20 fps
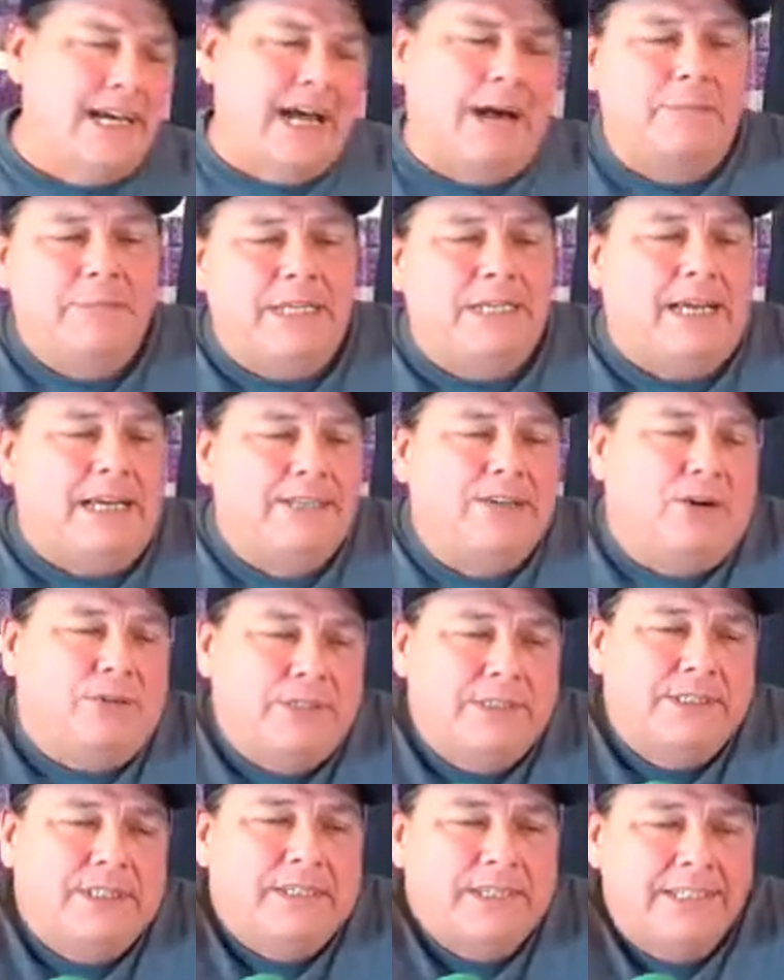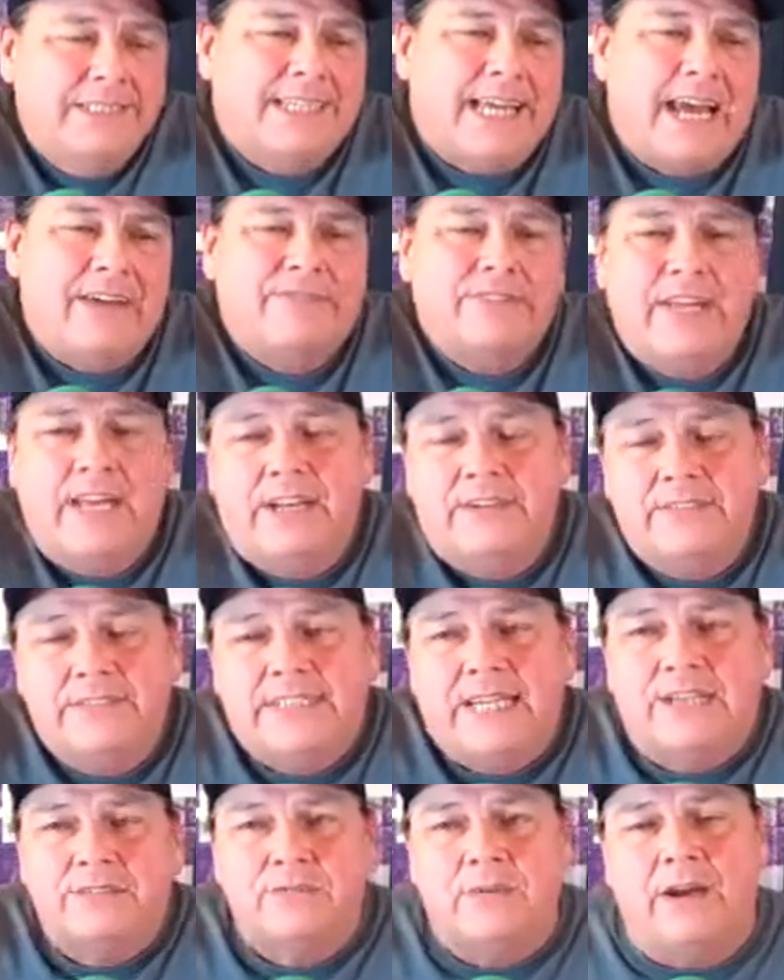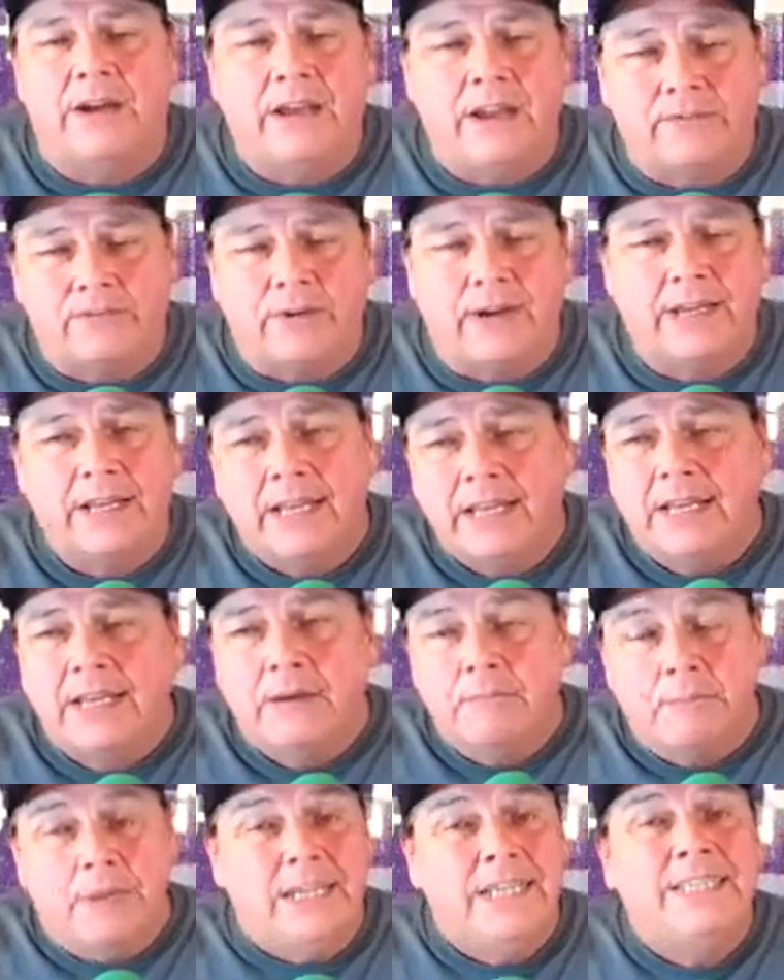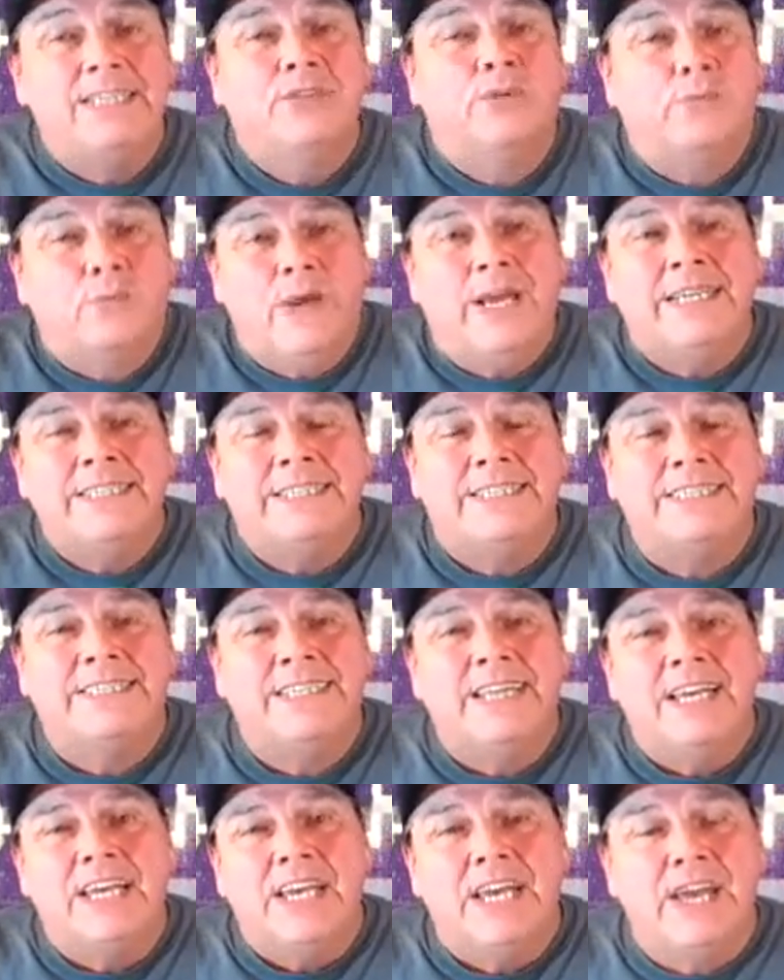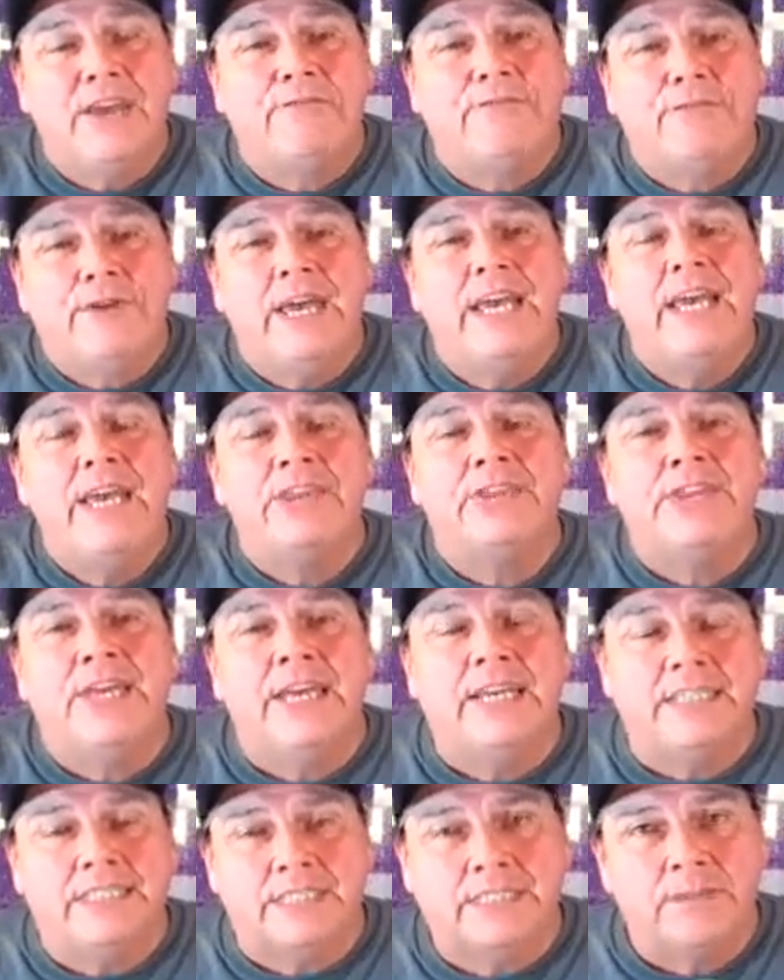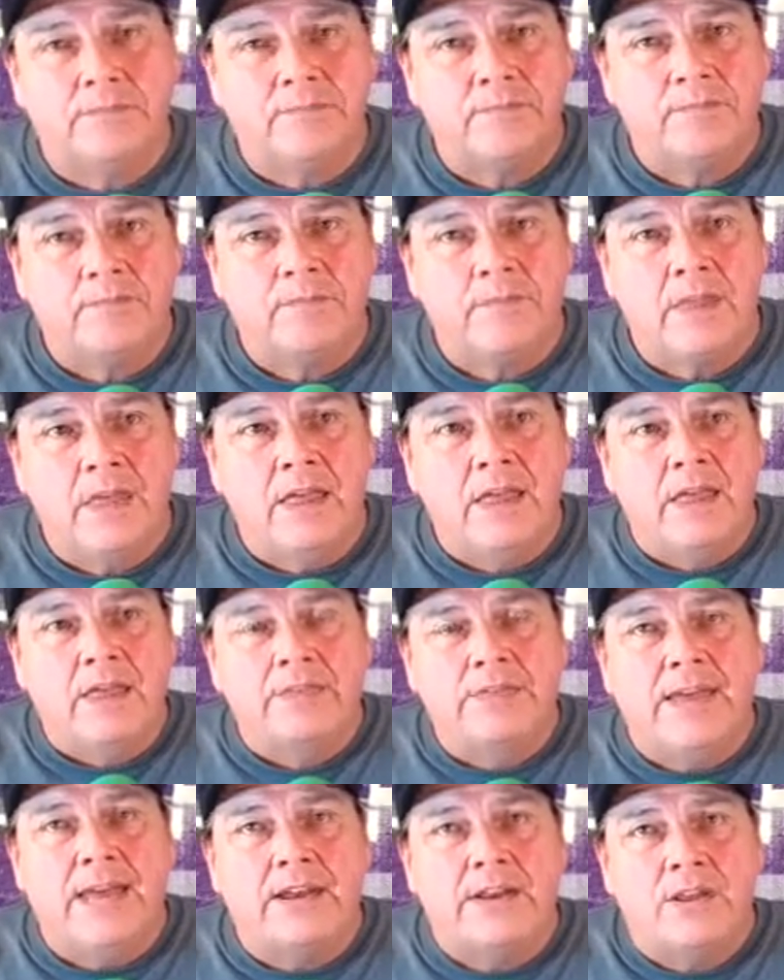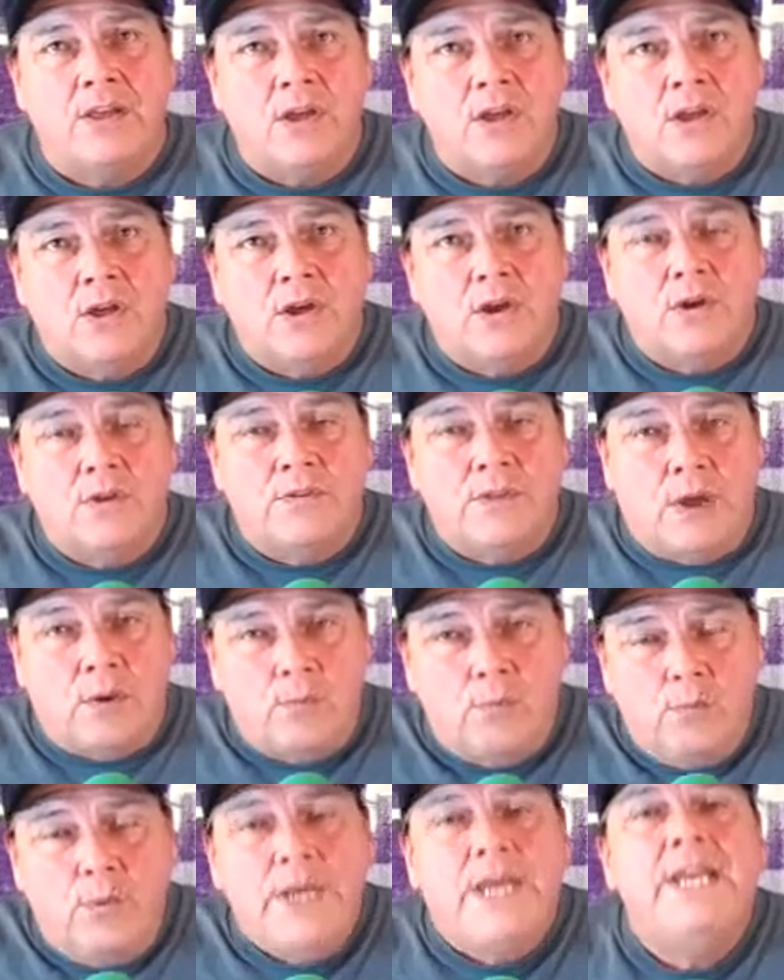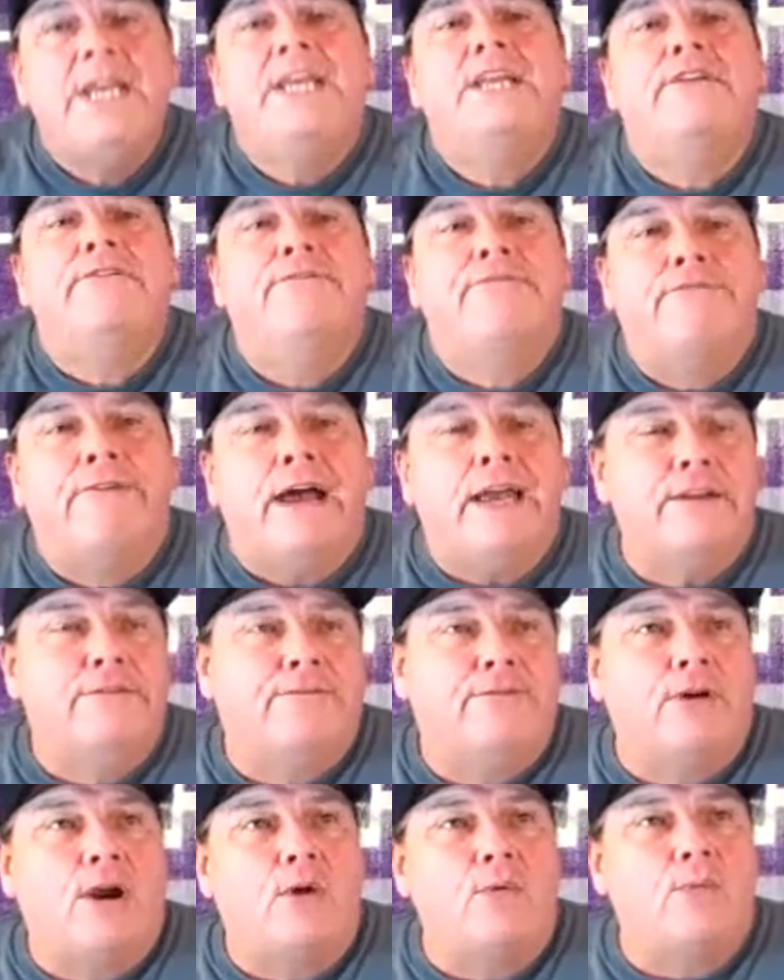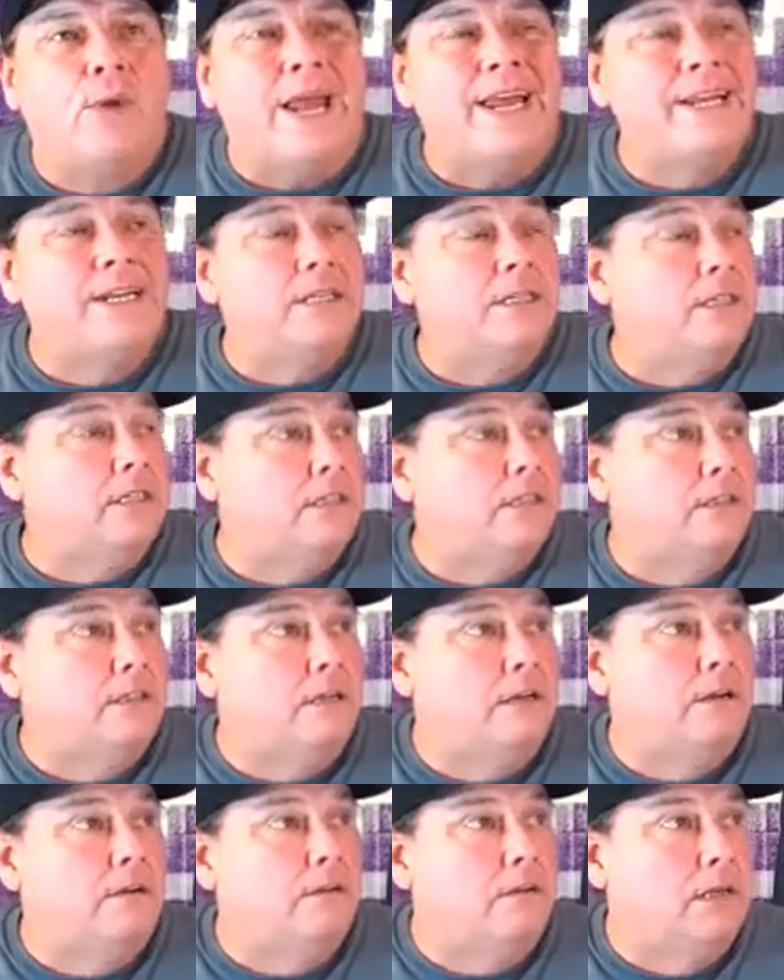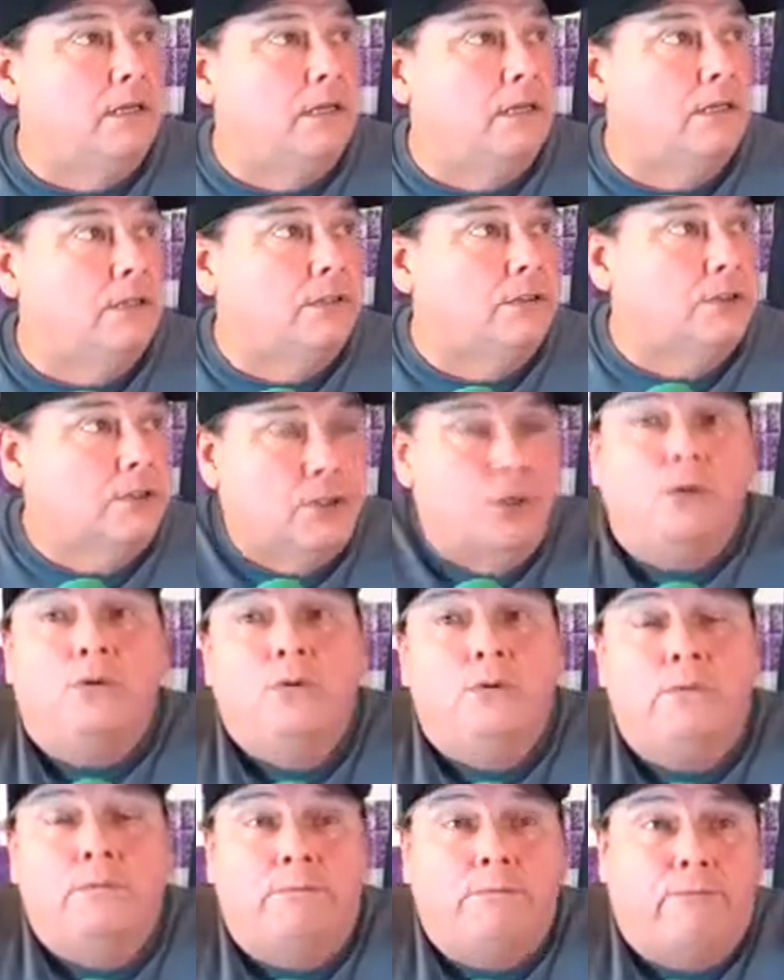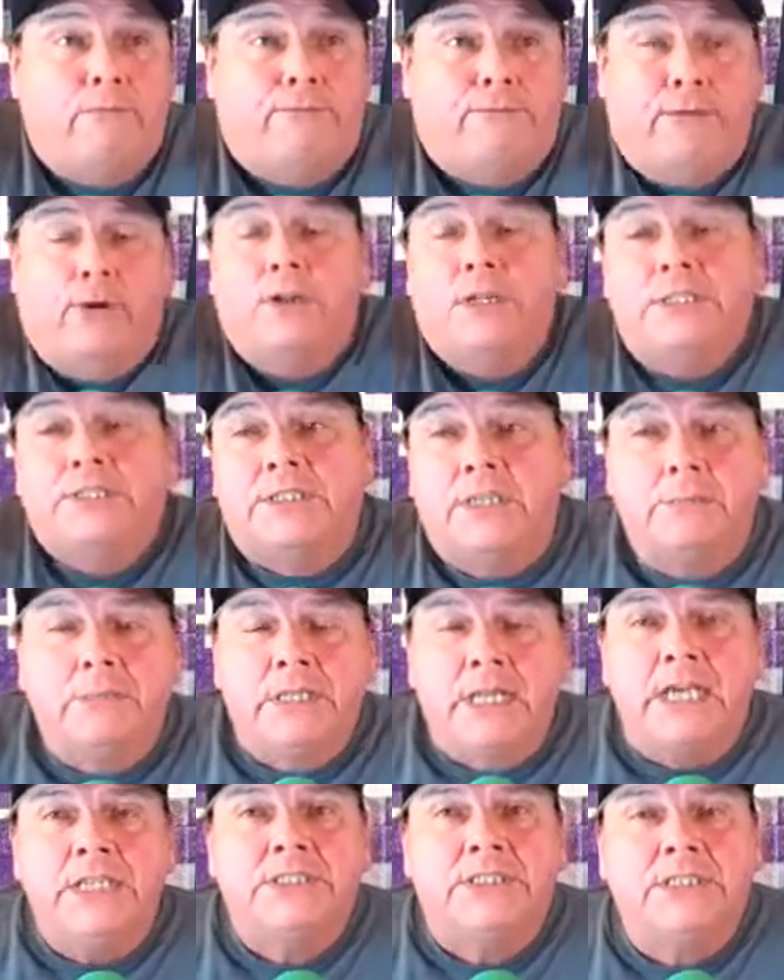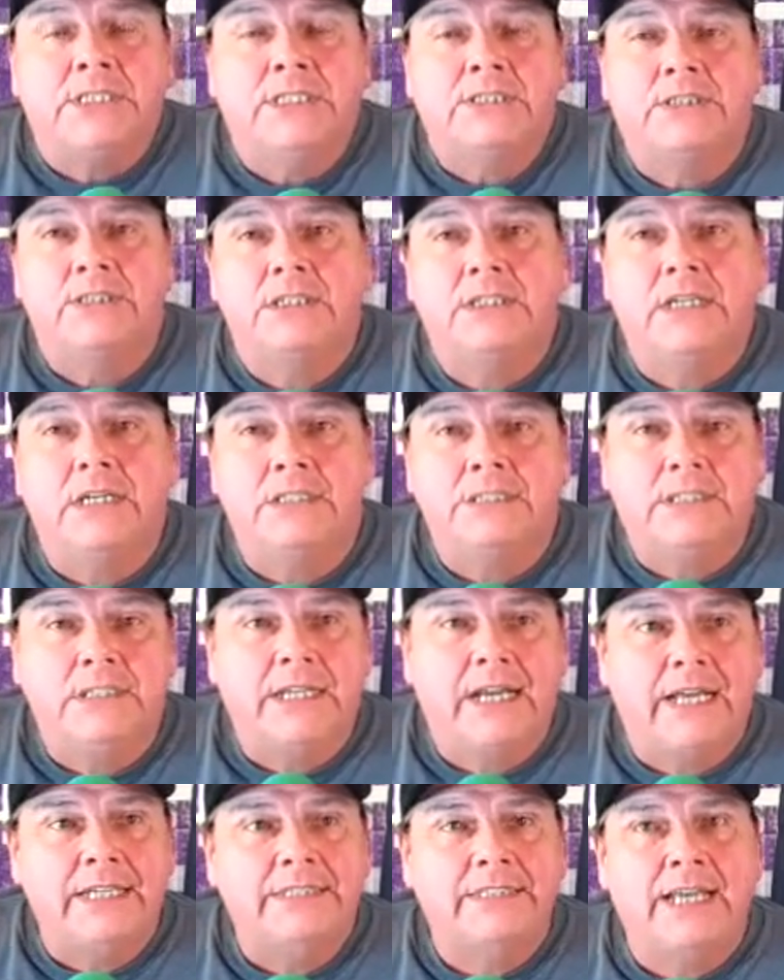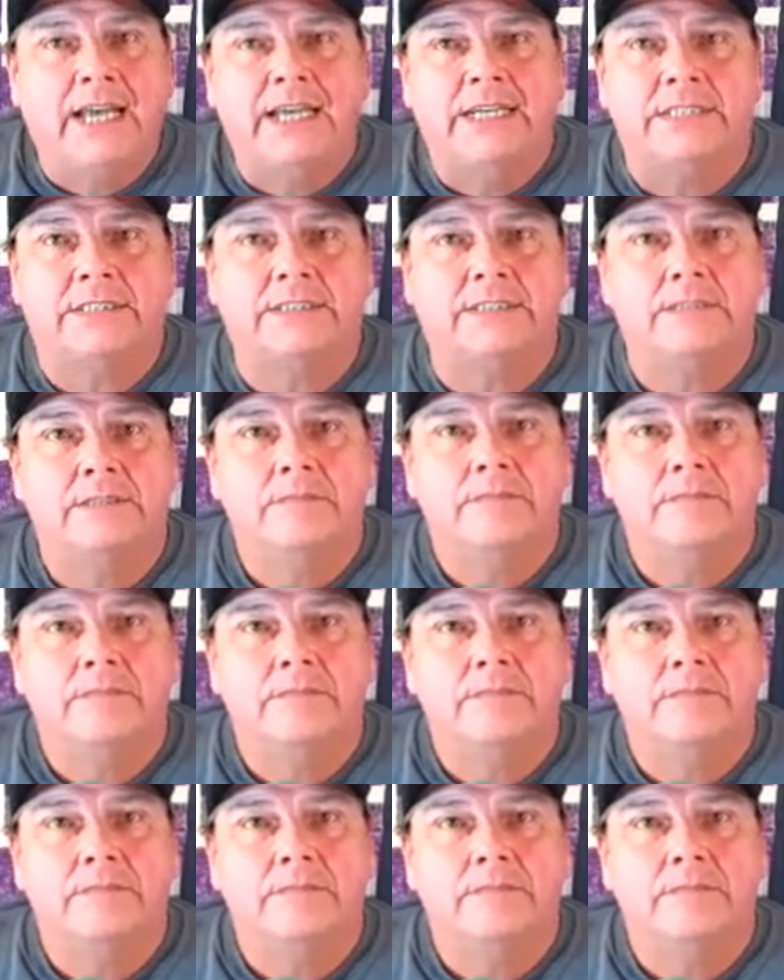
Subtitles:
I mean, I know he's half Native, he's half white, but he's a racist if he thinks that we need to fight for our right to full assimilation into the United States.